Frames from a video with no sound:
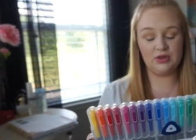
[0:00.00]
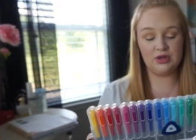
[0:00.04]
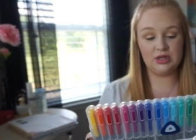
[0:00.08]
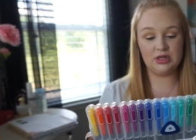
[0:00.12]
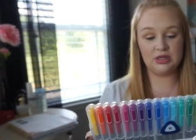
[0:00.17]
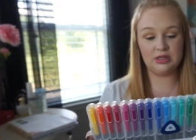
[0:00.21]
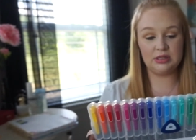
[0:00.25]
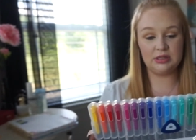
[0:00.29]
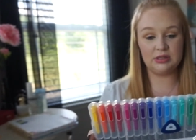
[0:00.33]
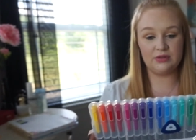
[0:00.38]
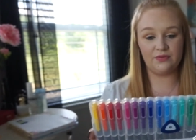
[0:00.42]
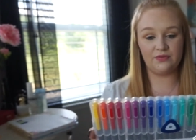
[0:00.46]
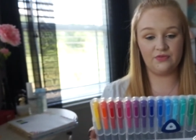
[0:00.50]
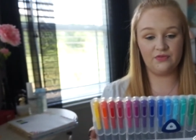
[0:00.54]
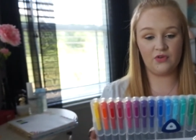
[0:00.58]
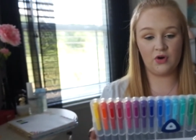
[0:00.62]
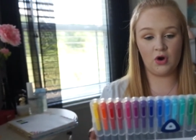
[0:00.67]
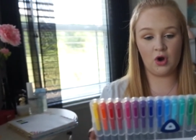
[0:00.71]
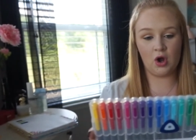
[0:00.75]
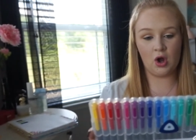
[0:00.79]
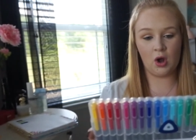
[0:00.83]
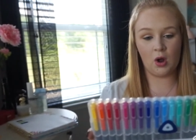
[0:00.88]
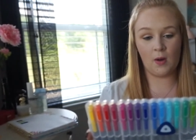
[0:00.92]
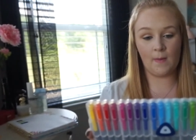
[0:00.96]
these
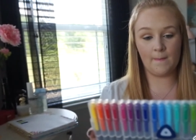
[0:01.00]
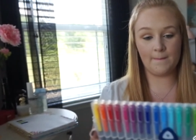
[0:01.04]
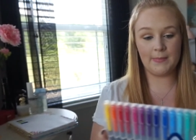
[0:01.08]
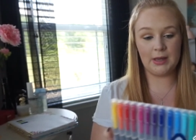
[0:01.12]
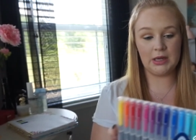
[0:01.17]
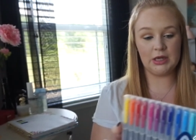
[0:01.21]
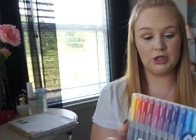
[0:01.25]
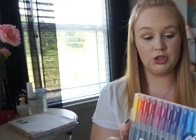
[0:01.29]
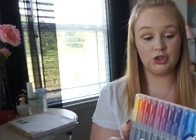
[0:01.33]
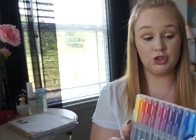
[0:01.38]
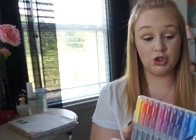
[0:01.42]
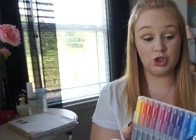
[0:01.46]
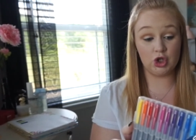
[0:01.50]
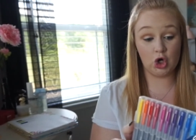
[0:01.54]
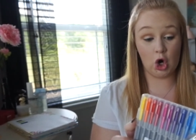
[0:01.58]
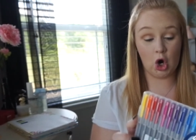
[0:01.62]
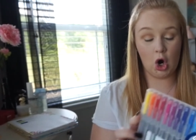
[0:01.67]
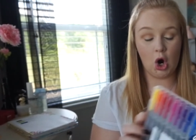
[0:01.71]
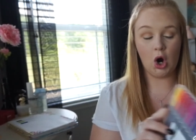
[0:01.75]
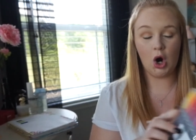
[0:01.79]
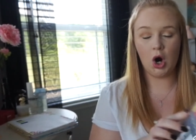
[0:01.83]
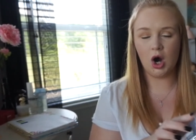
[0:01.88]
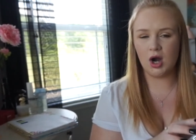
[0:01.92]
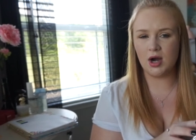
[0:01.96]
from
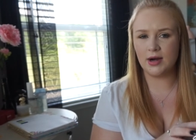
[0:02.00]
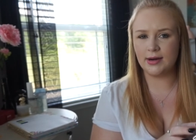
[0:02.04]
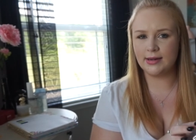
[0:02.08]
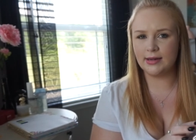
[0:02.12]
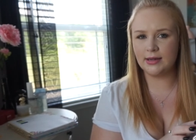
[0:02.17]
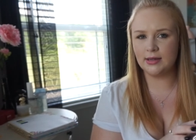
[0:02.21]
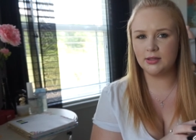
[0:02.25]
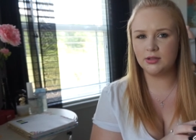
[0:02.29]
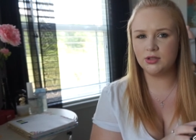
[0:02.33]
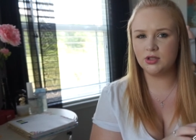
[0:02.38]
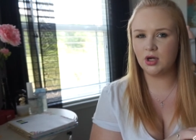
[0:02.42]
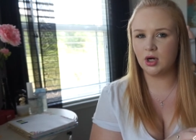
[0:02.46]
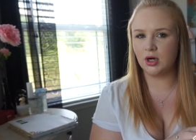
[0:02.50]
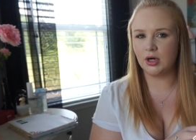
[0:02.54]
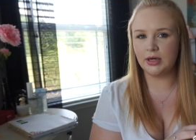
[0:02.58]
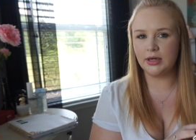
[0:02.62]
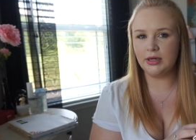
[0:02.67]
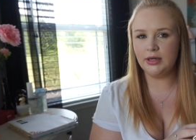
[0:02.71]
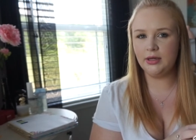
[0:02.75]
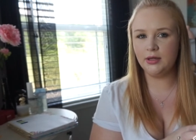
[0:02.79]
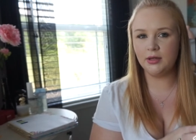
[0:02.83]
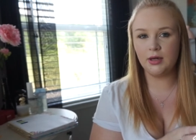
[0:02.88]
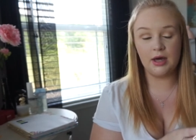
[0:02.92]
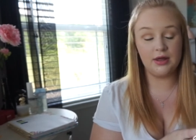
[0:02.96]

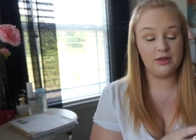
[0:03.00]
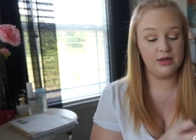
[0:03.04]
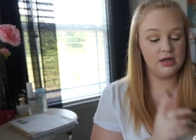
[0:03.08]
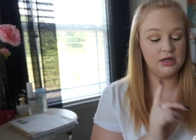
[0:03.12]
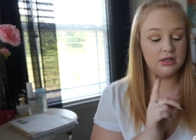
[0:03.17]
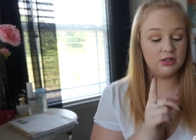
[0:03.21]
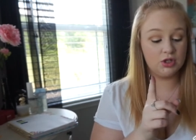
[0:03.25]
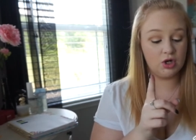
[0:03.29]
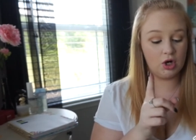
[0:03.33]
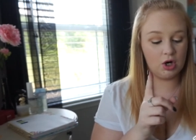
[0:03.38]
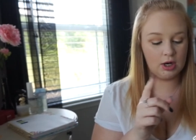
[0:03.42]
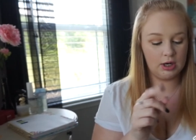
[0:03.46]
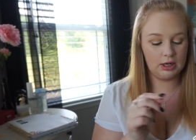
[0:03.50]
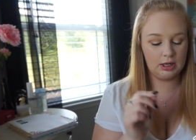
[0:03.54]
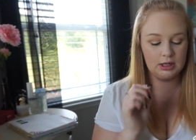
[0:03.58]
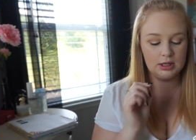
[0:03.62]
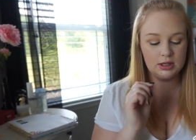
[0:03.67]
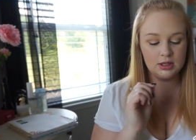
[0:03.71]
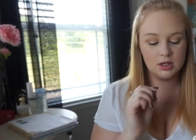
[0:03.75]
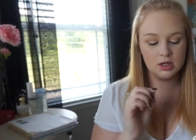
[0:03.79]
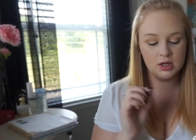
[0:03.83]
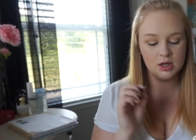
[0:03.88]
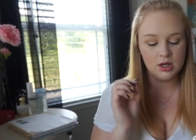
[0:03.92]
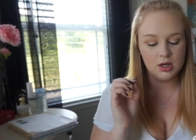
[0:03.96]
Target. I think Target,